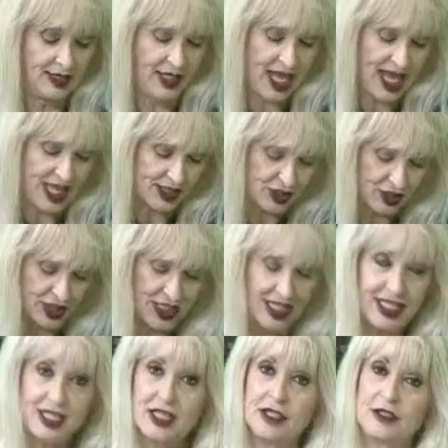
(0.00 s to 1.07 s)
and you
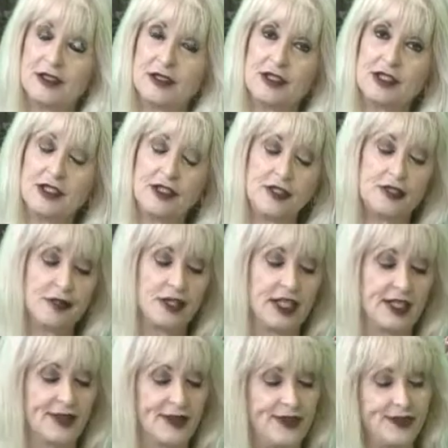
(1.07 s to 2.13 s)
need to learn to do
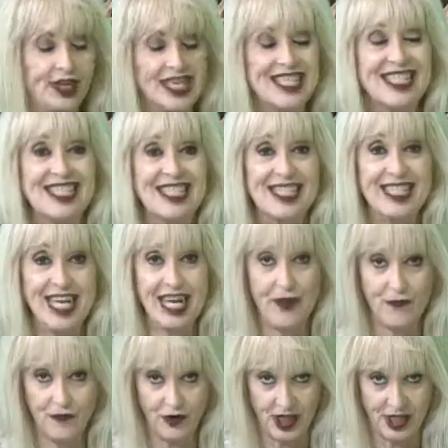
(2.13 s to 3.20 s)
this
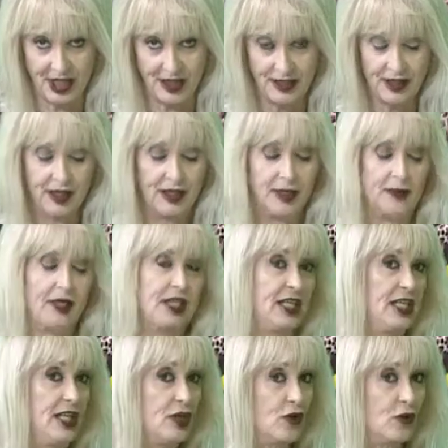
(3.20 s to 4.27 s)
safely. A
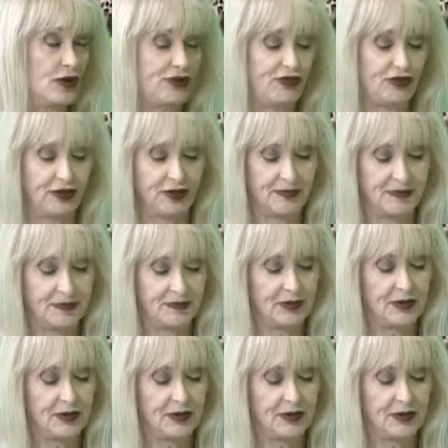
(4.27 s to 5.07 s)
key questions